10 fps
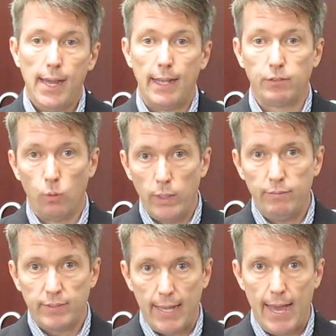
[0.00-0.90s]
And so
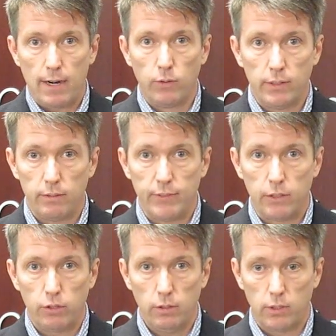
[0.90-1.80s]
we've set out on this
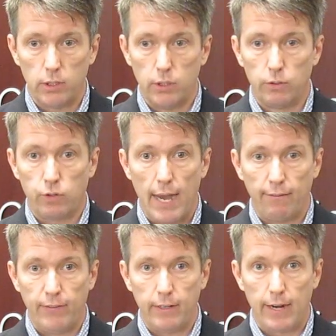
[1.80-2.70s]
adventure to try to
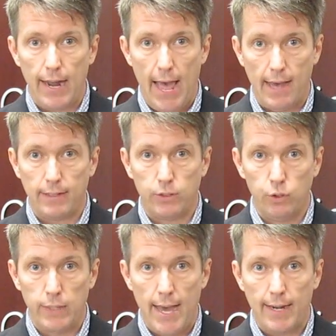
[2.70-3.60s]
figure out how to
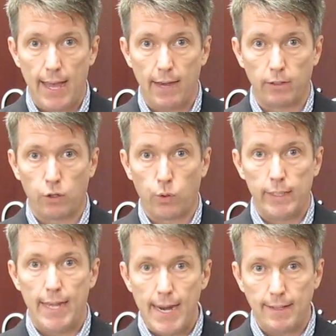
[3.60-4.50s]
do that, how to
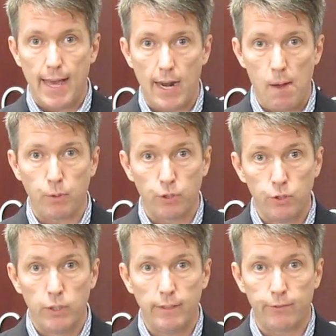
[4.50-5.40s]
create that
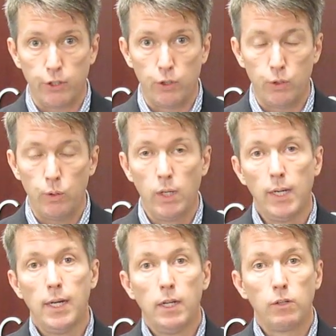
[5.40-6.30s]
opportunity for you
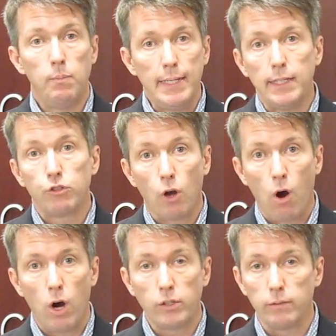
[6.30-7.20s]
to be in
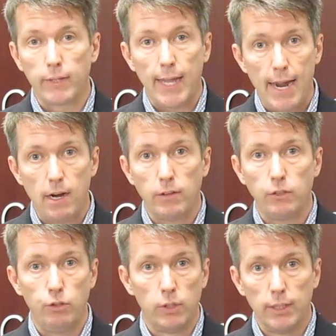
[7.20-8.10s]
charge of the care
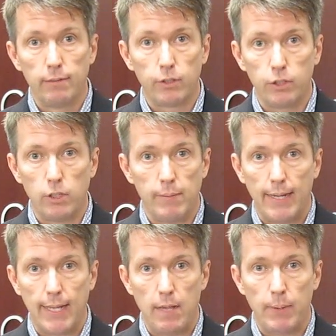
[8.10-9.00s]
that you deliver to your
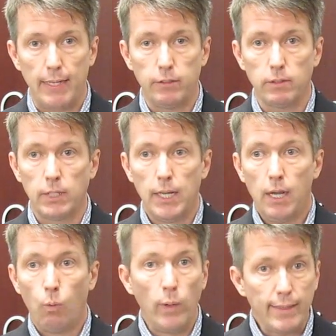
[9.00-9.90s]
Medicaid patients.
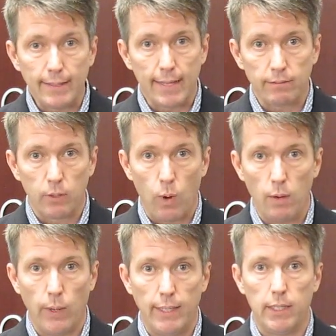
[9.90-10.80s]
We think that's the
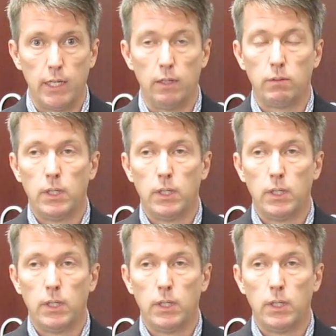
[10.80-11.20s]
right way to go.